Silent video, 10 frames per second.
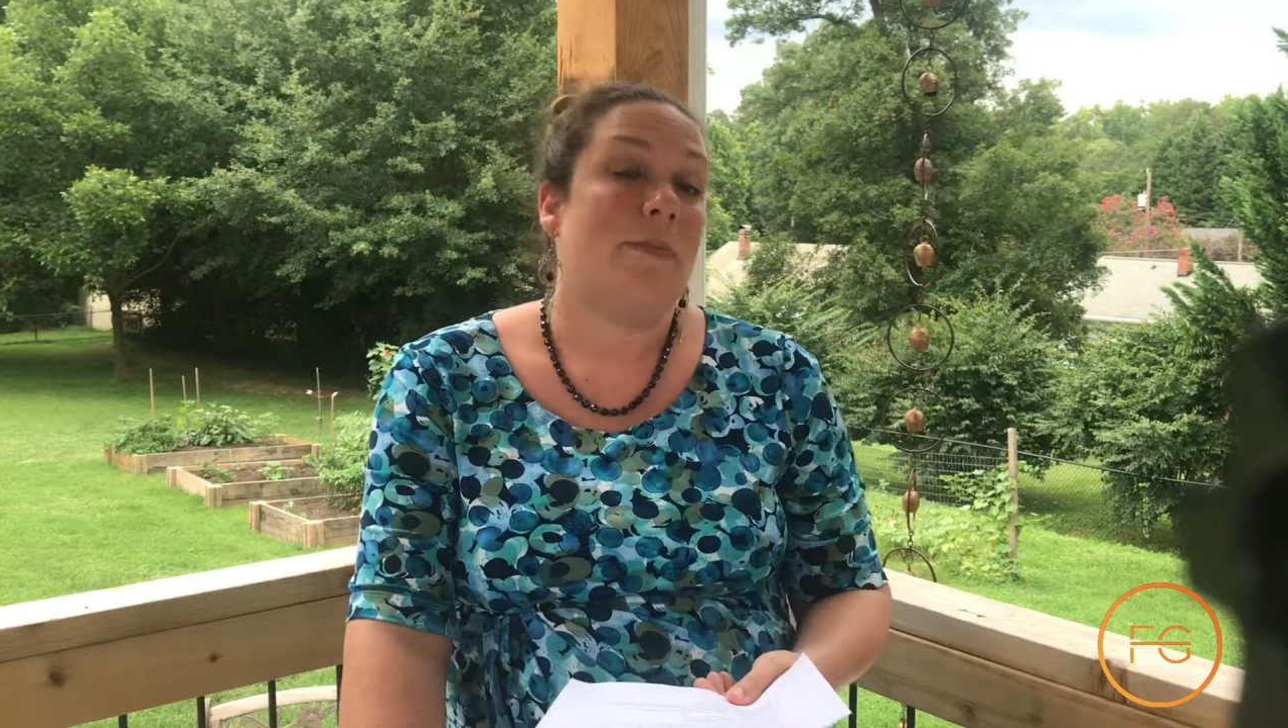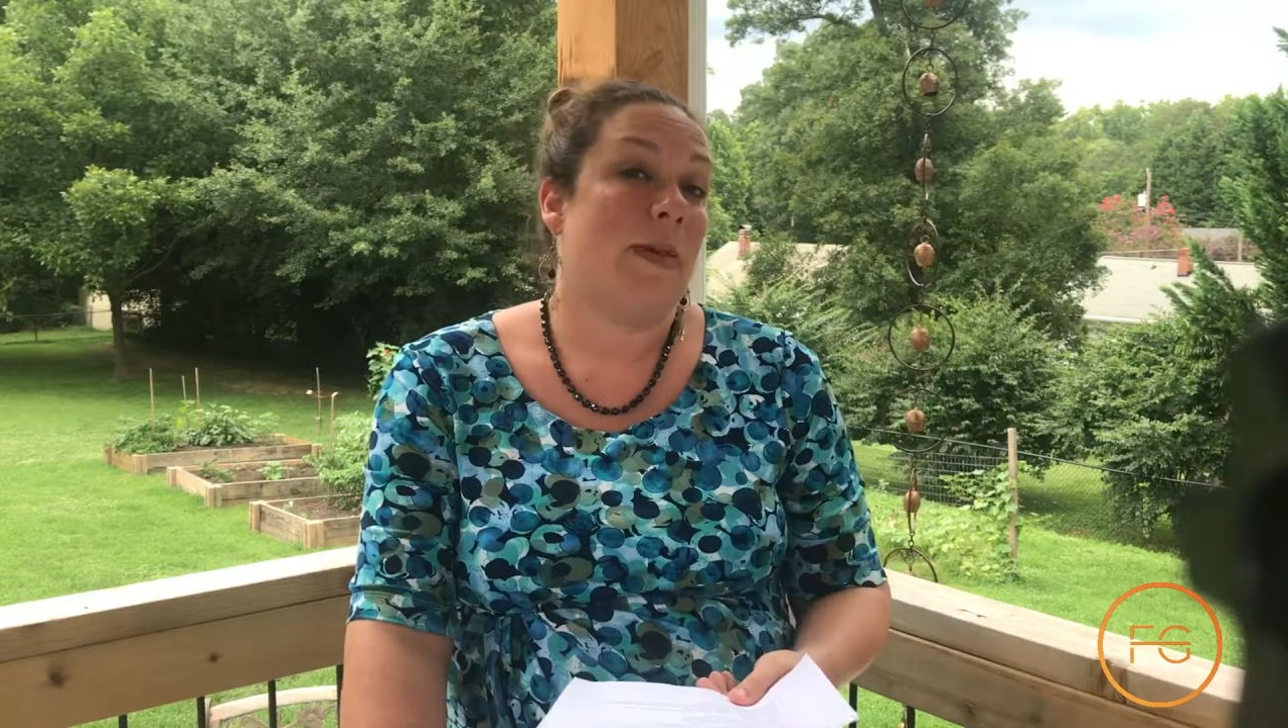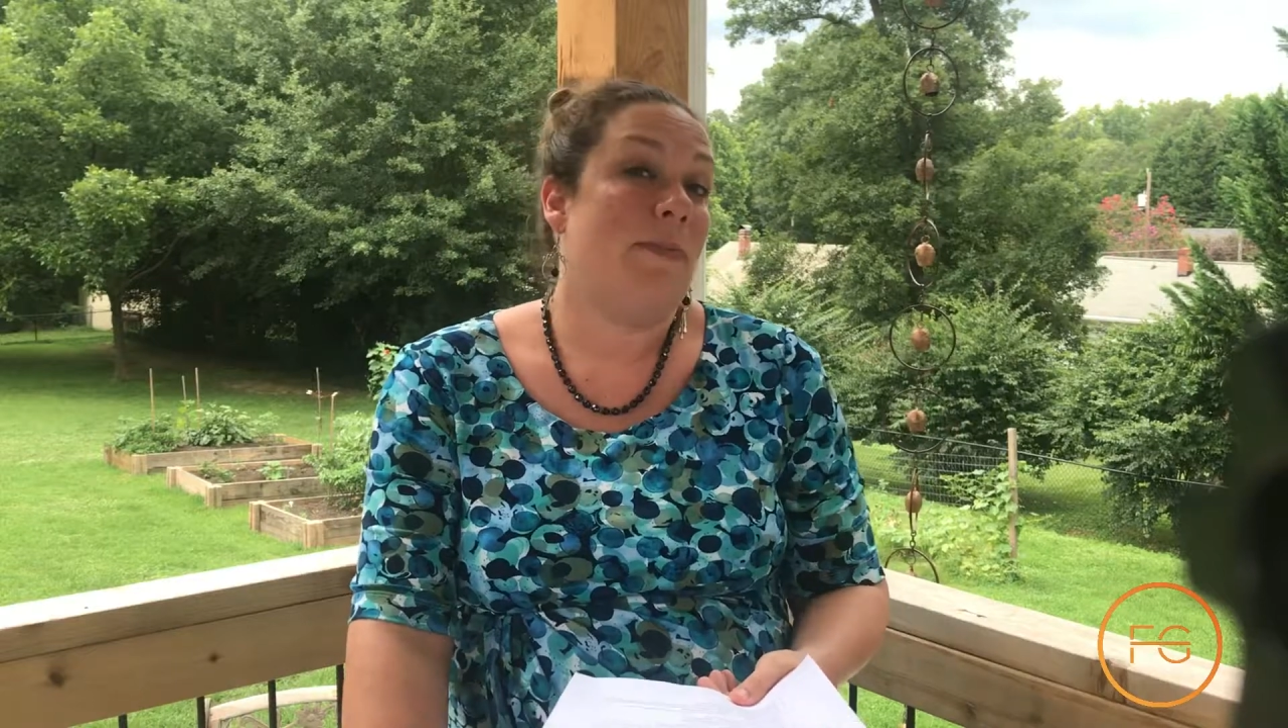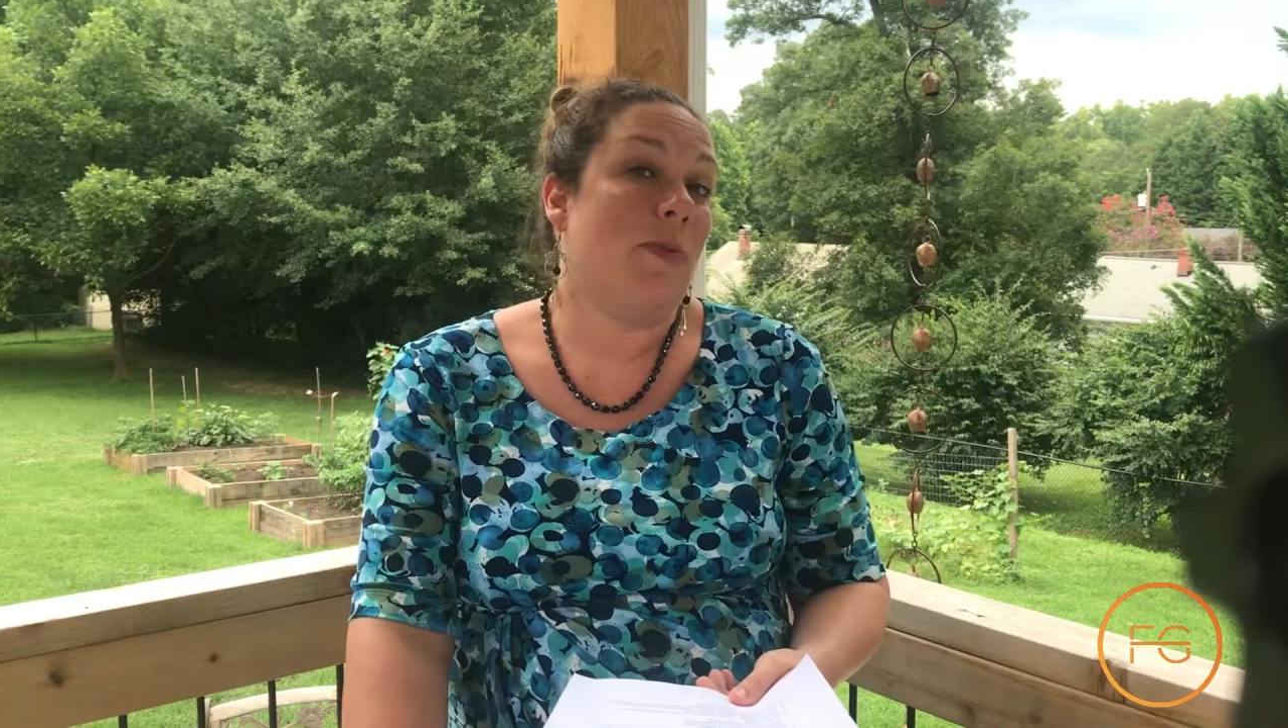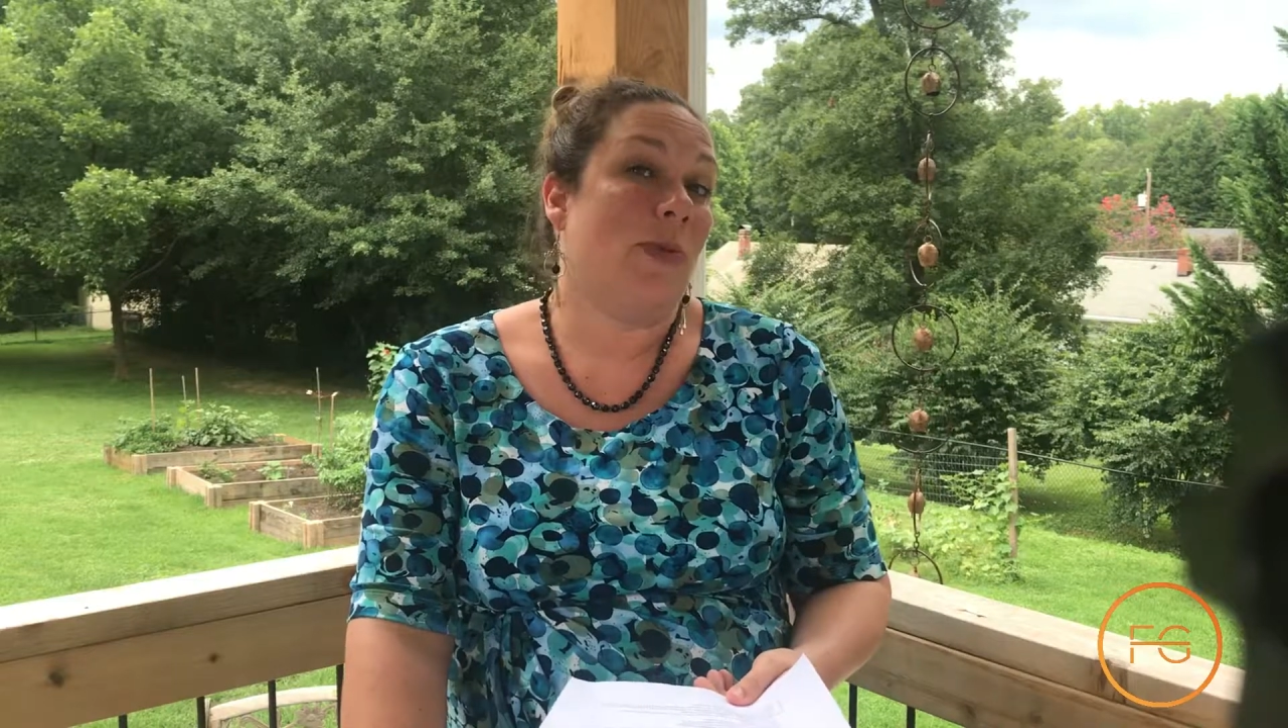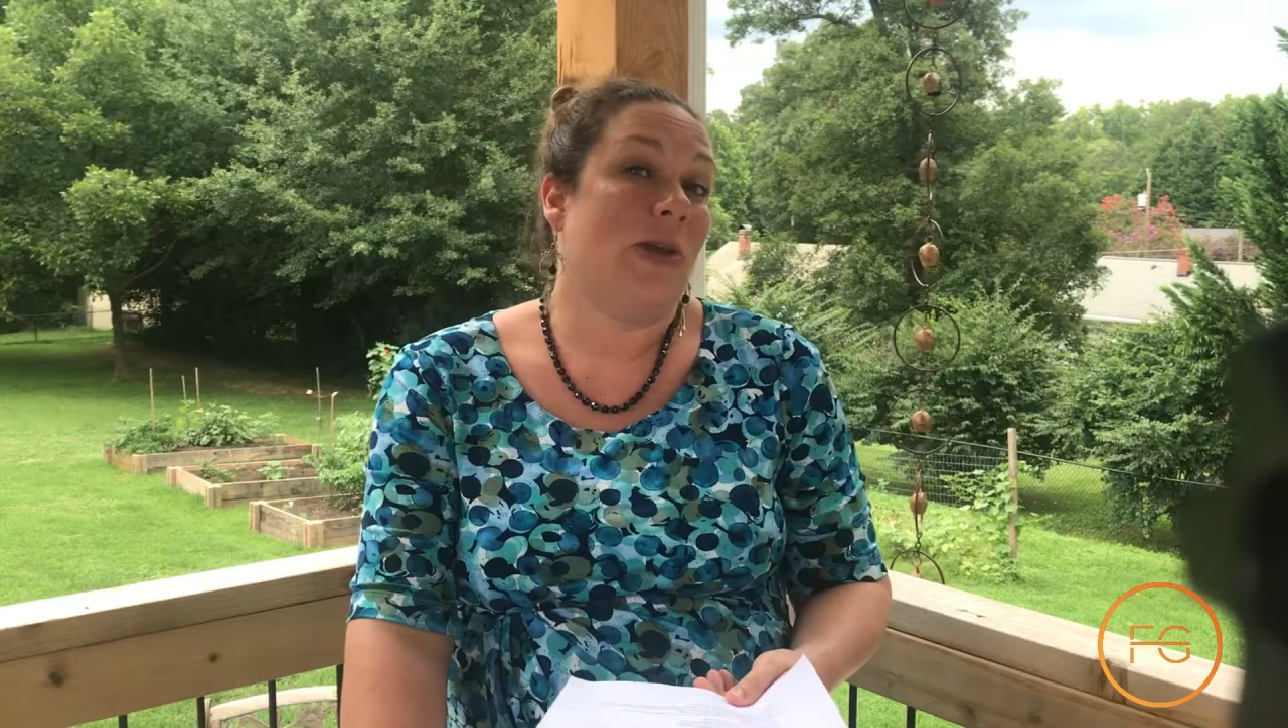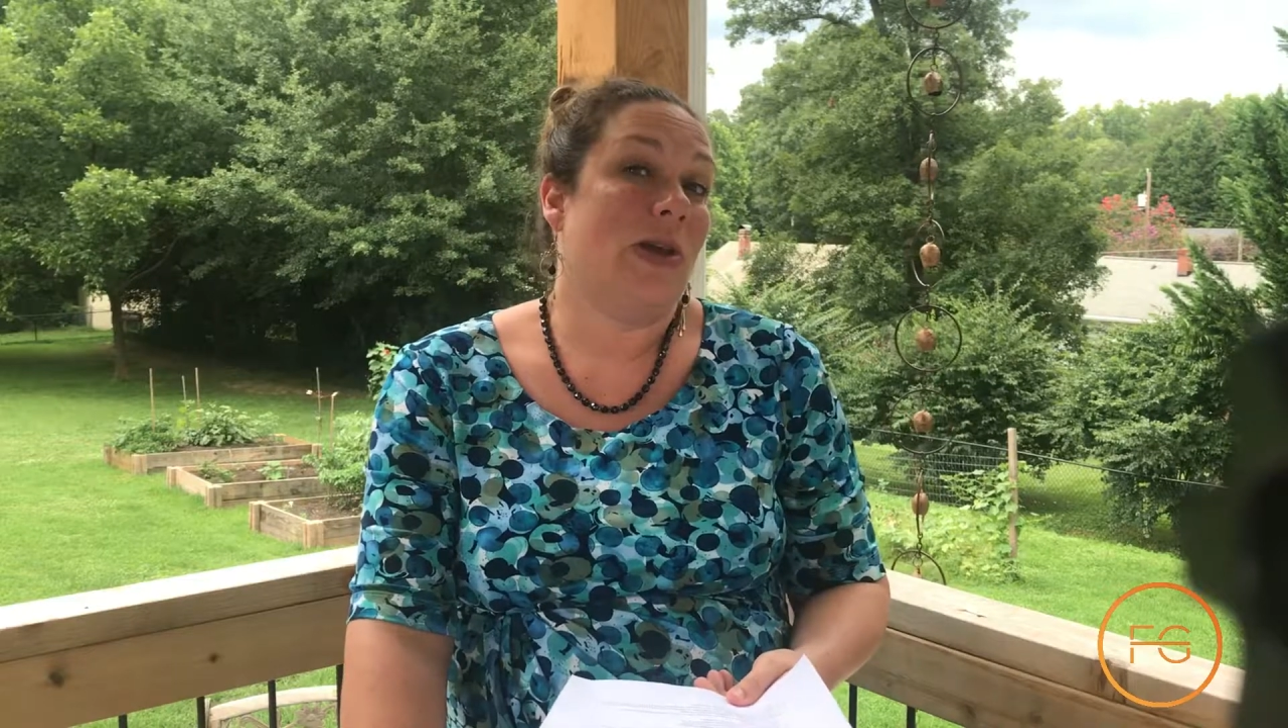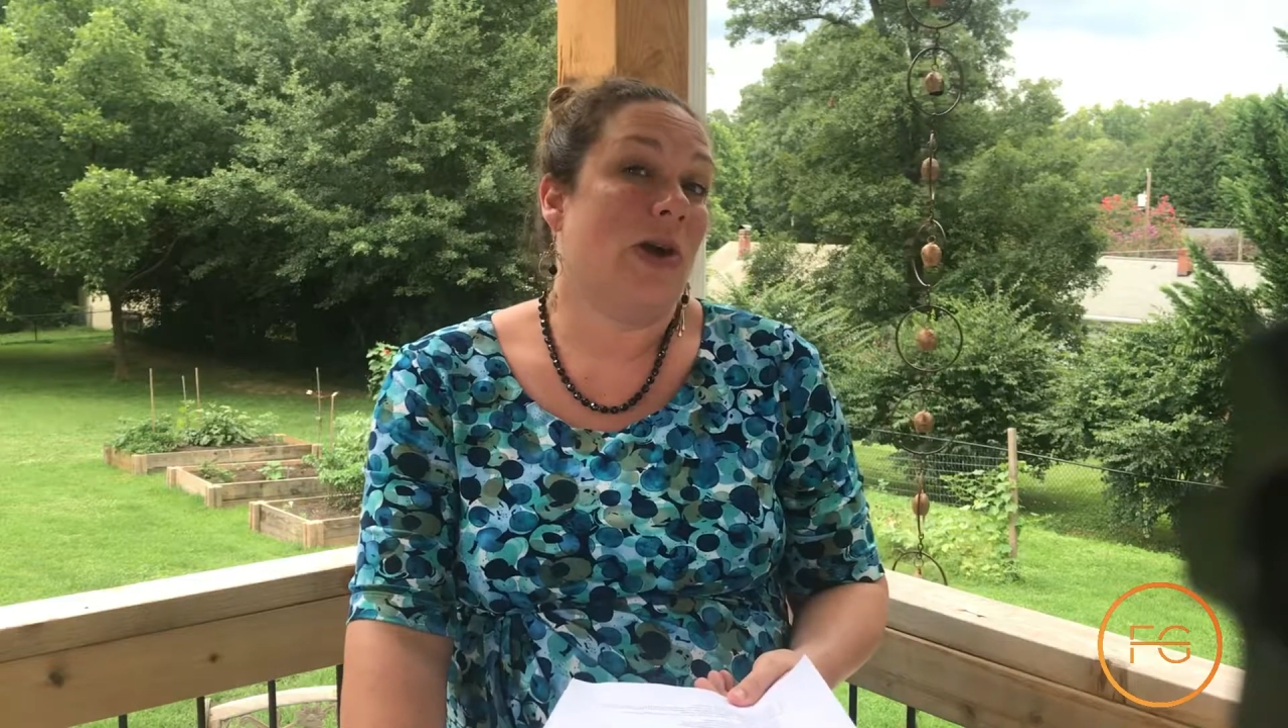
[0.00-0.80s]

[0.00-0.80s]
people really